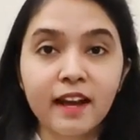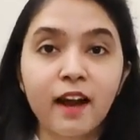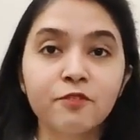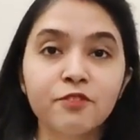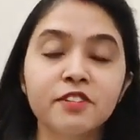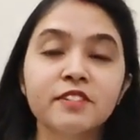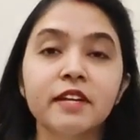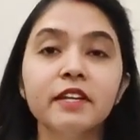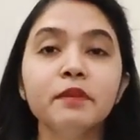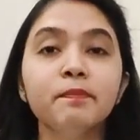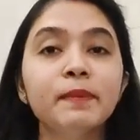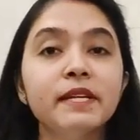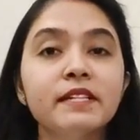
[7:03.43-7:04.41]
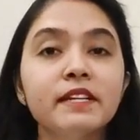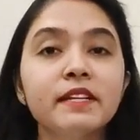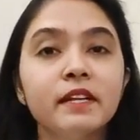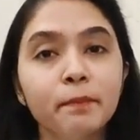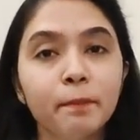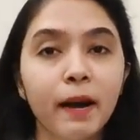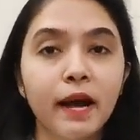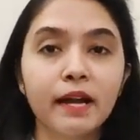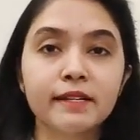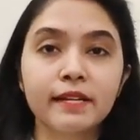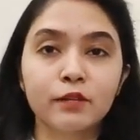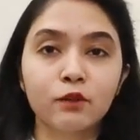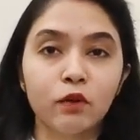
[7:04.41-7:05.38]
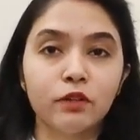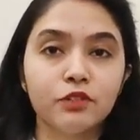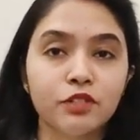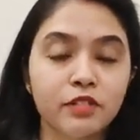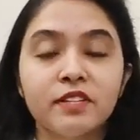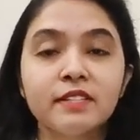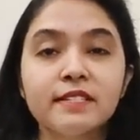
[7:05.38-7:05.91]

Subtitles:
after studying BTech in biotechnology?